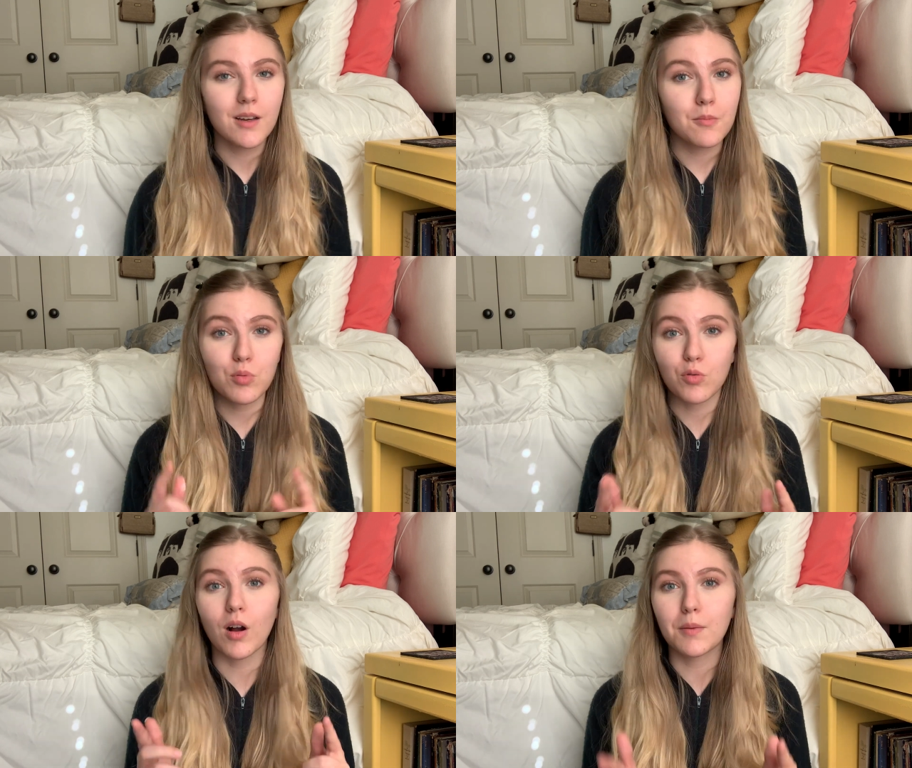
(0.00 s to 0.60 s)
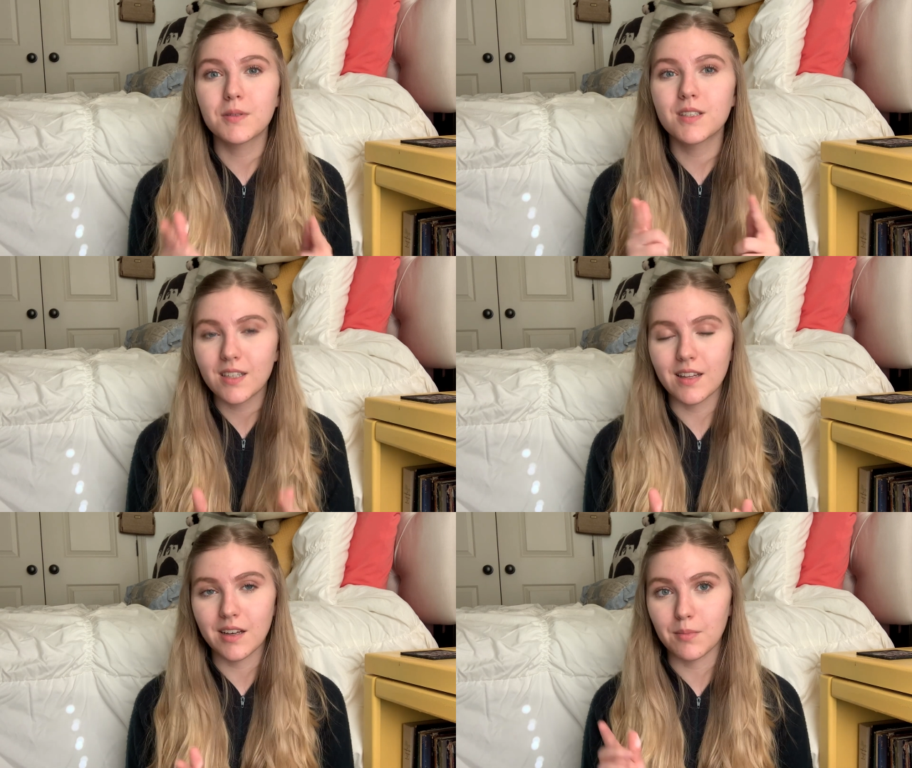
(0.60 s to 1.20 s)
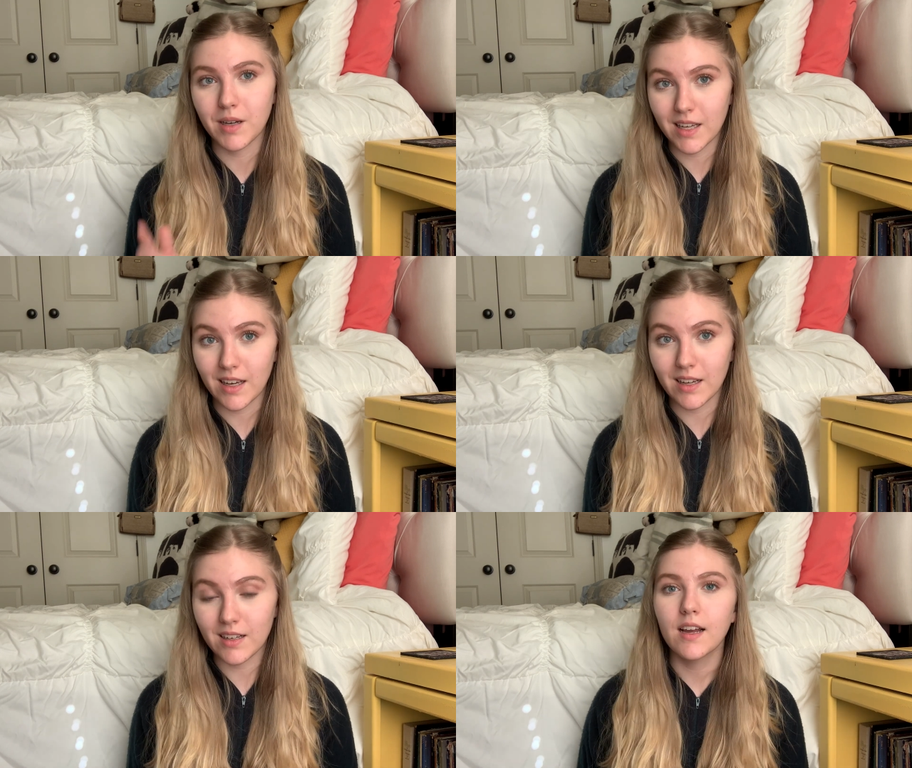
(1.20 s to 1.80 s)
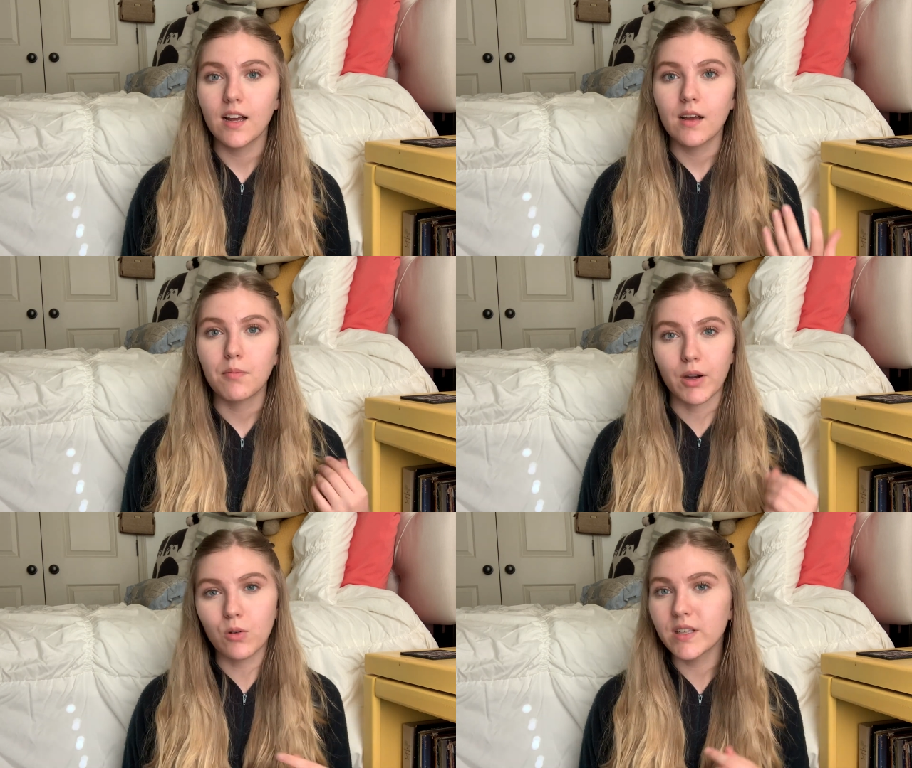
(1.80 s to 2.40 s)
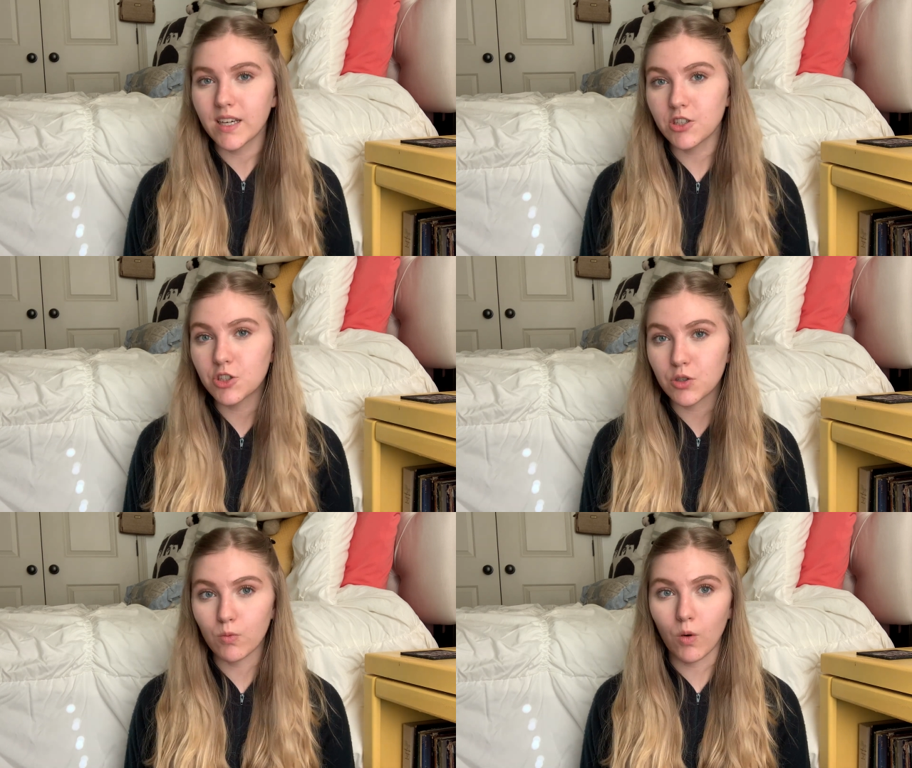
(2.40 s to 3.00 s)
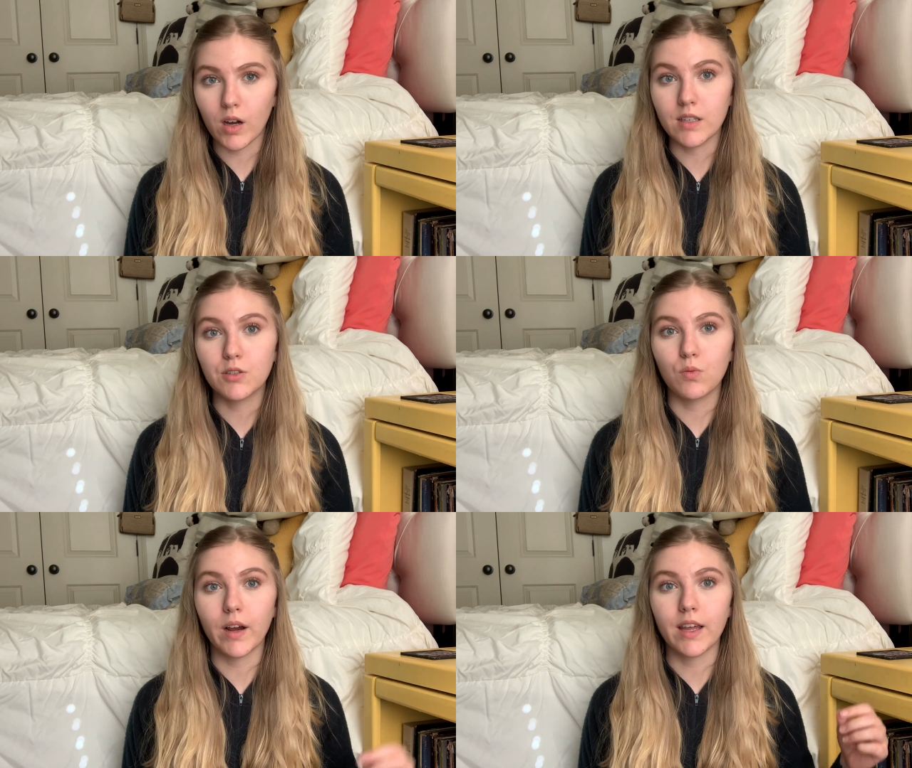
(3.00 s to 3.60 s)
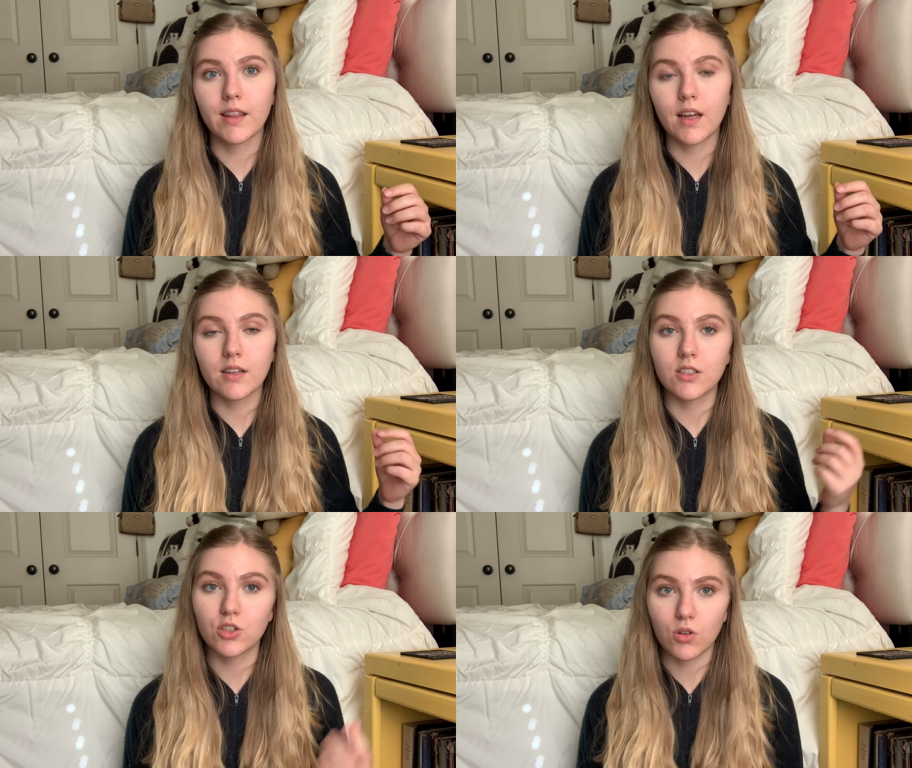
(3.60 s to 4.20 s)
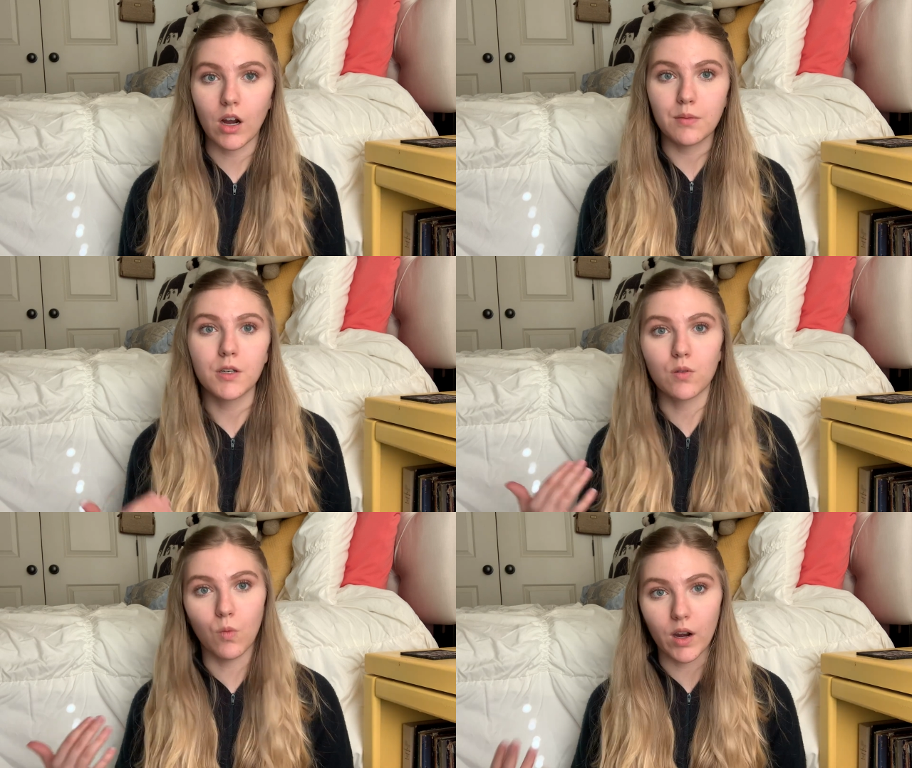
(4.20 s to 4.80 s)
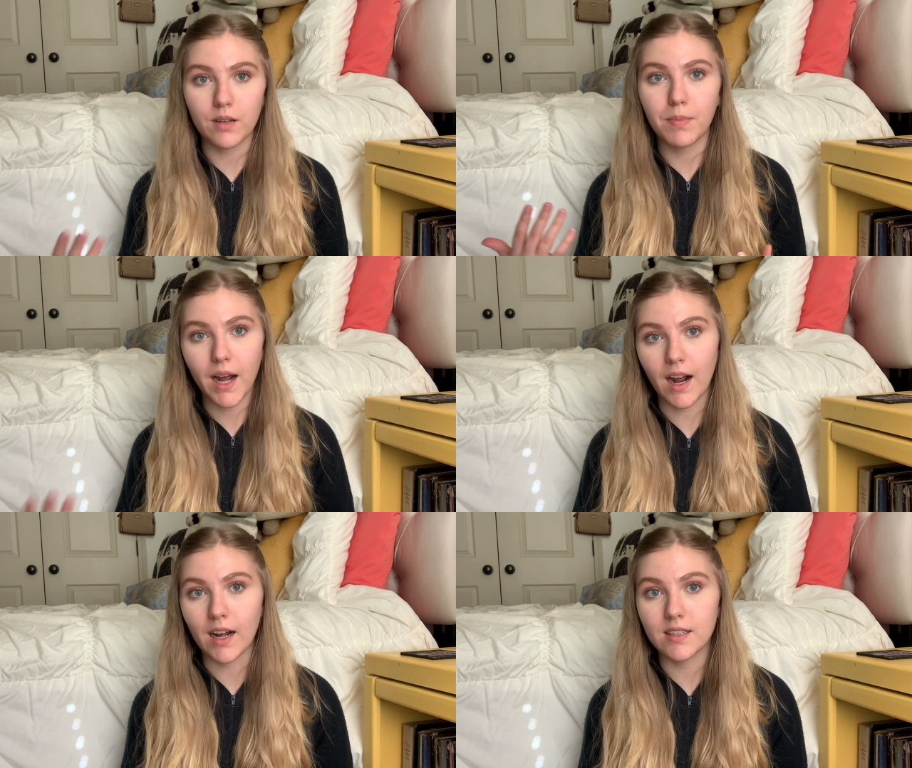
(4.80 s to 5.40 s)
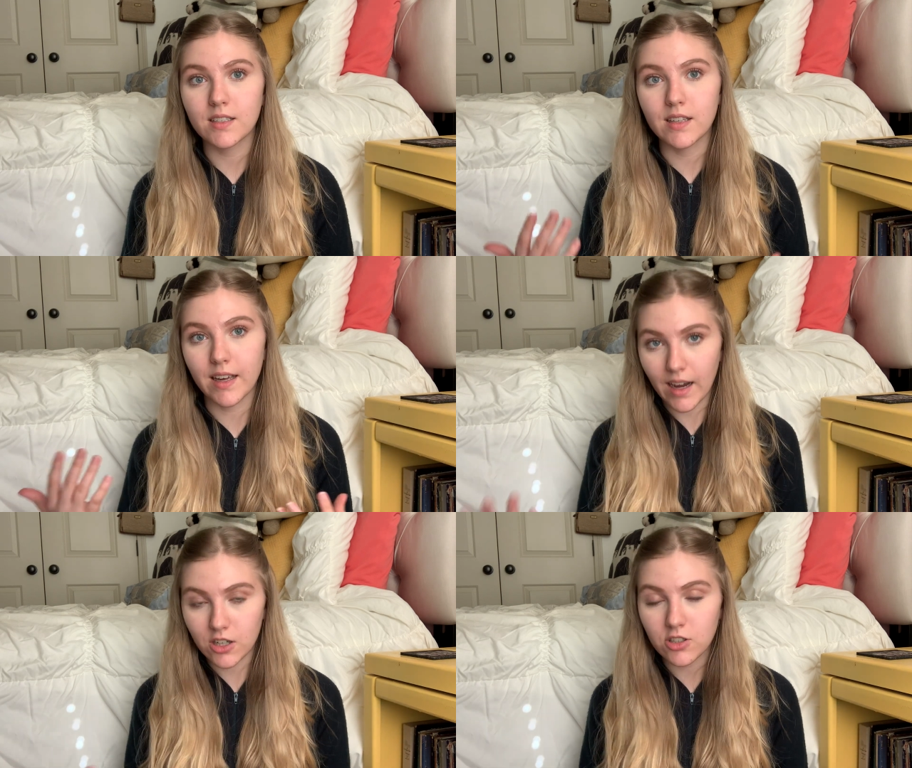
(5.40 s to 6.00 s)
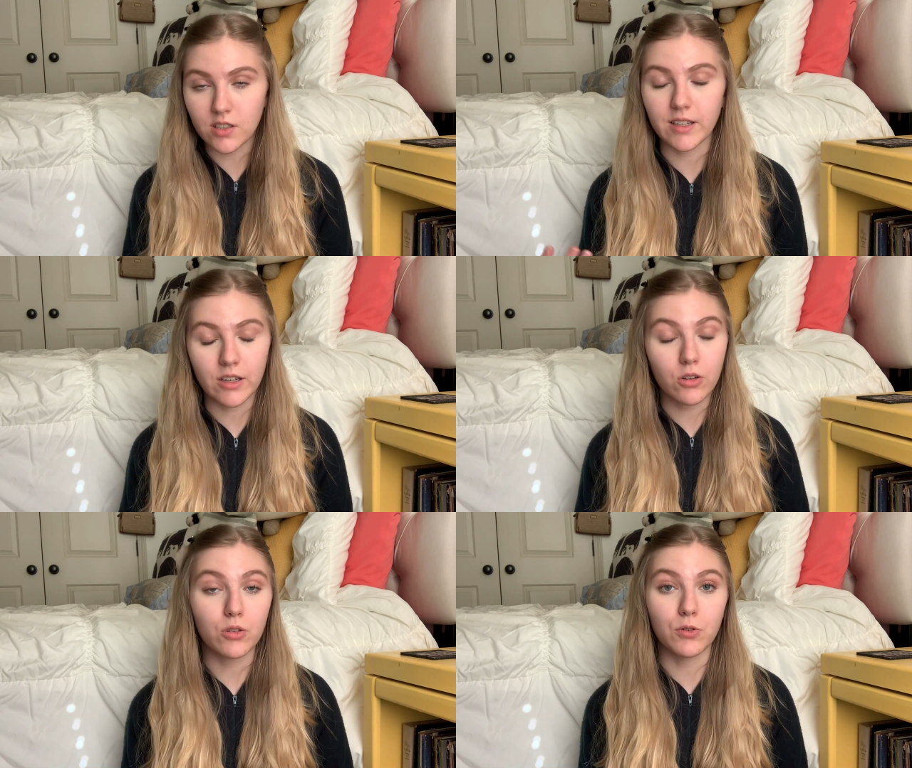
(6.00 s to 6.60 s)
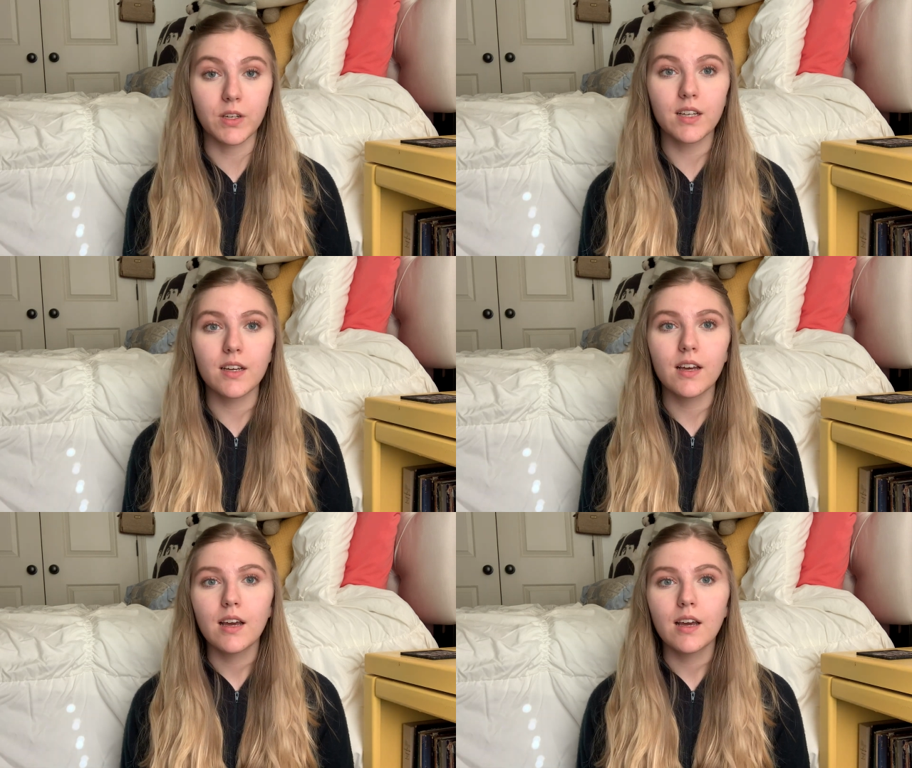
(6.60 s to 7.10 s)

props to them again. My only issue was with describing what pads they actually included,